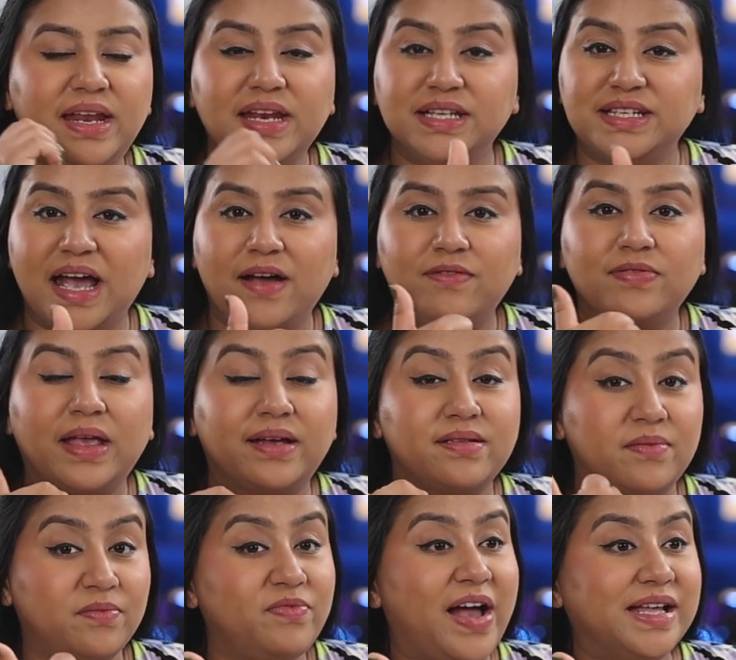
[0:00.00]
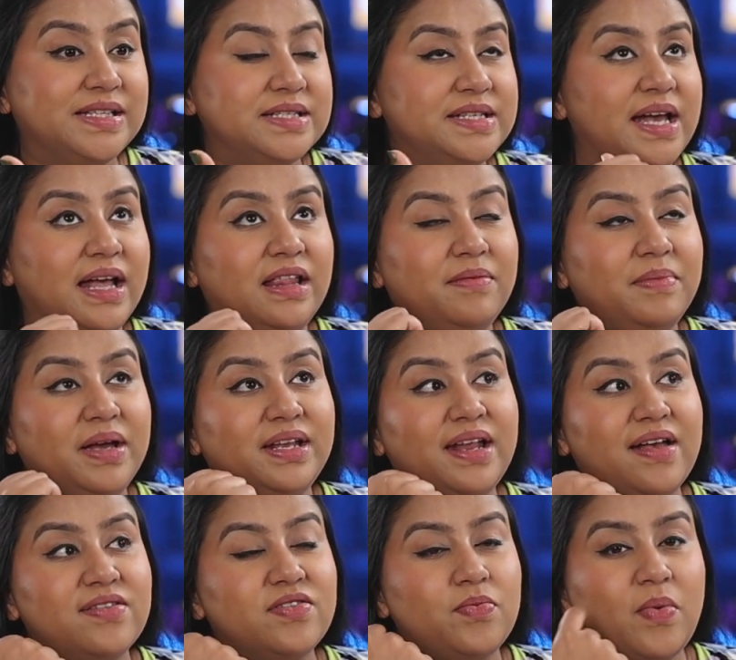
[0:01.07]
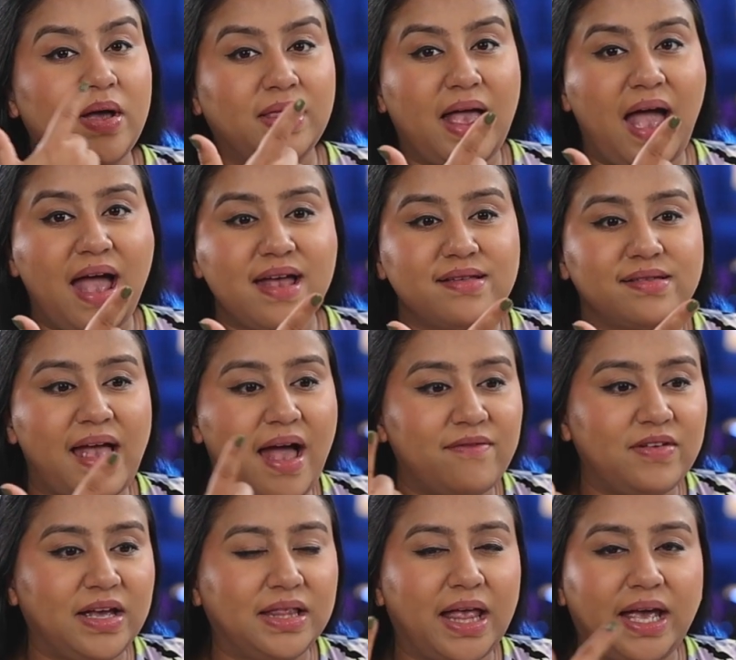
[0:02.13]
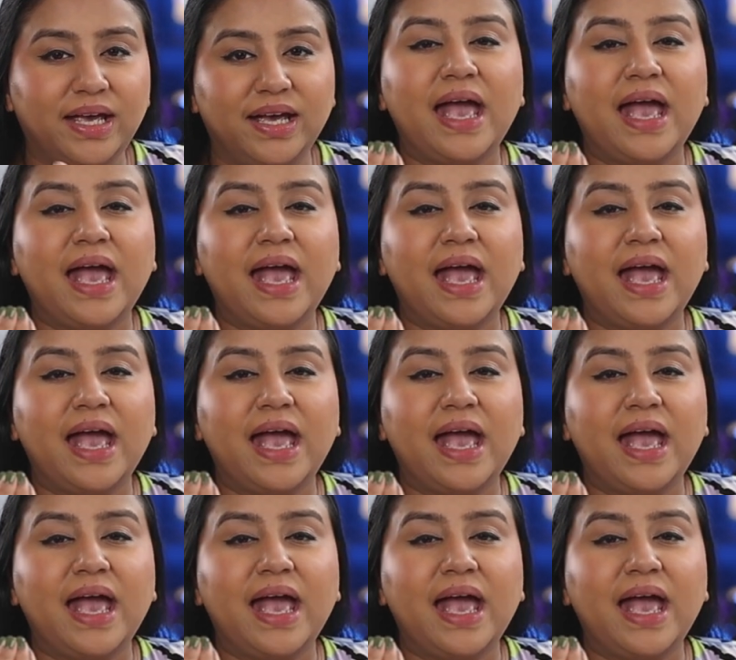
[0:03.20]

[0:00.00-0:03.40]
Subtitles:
I needed to have like some fantasy element, as well as having like,